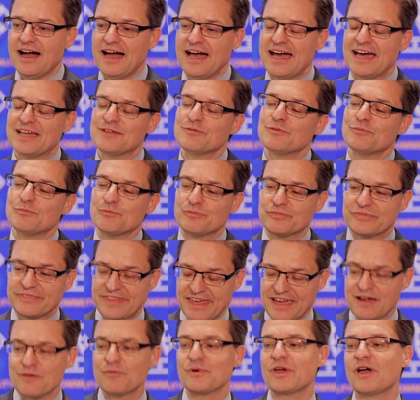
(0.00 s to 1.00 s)
And
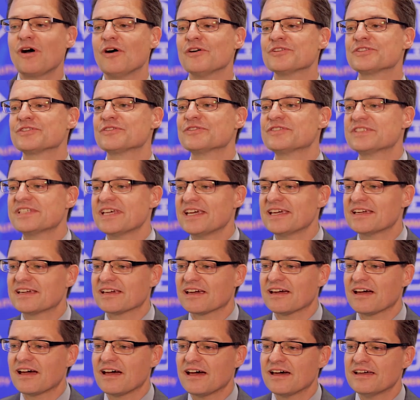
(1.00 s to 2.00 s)
there we also take
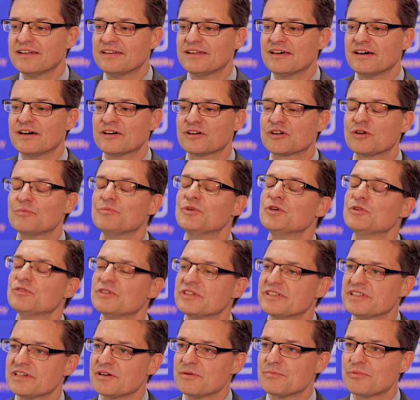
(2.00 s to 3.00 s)
a
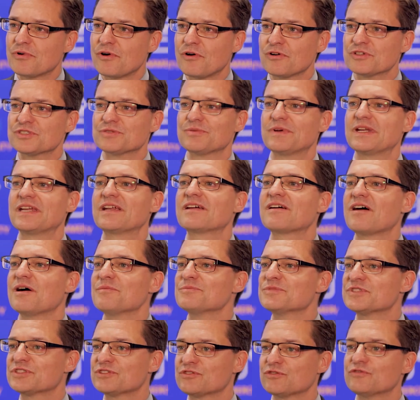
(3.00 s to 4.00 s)
community approach when it
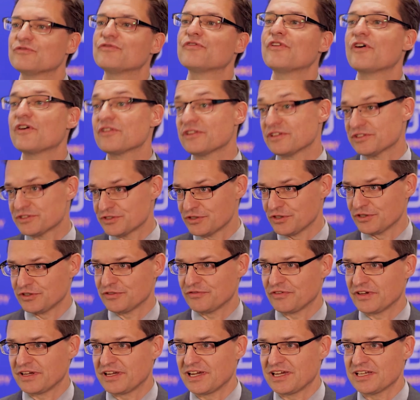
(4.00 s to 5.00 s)
comes to further
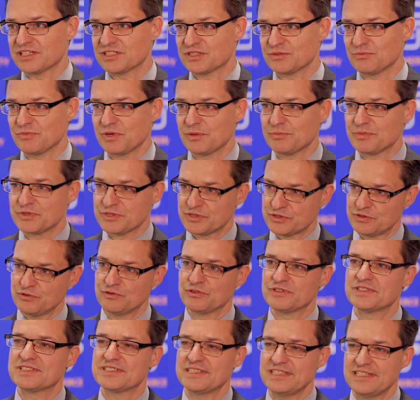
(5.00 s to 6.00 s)
certification. We're
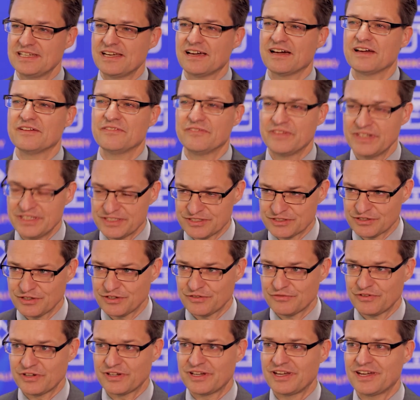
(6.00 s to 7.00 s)
pursuing CEIV
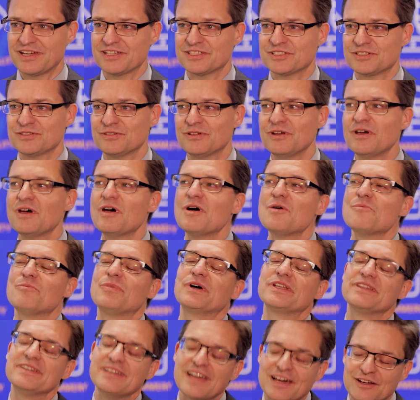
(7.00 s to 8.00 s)
certification,
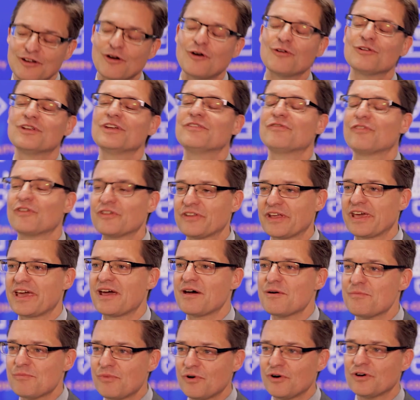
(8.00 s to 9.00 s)
but not only for the
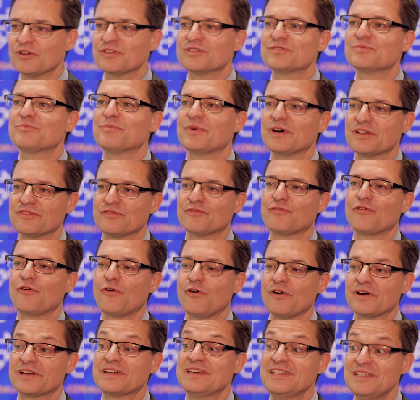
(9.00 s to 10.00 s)
airport, but
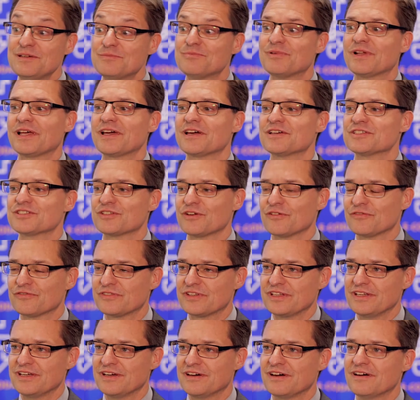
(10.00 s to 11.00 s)
for key players
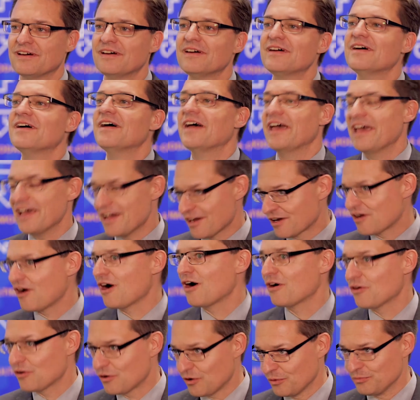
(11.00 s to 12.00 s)
of the air
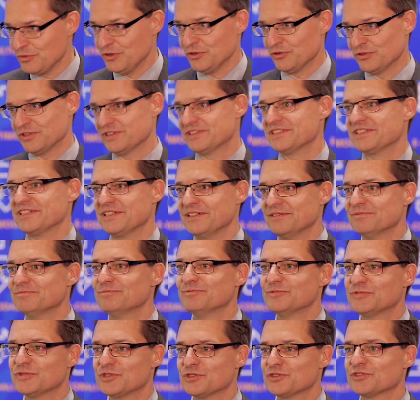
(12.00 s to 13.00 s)
cargo community
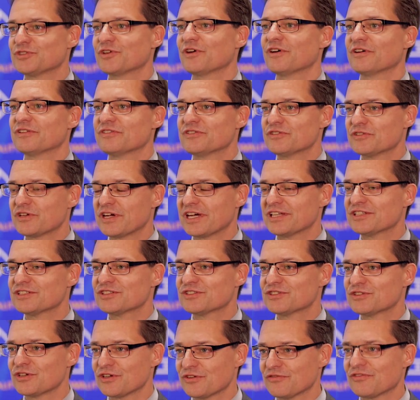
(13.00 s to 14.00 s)
to get
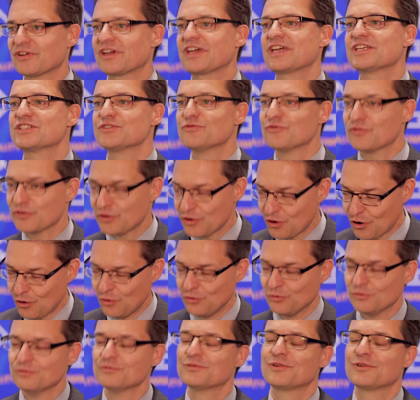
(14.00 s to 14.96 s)
certification for the whole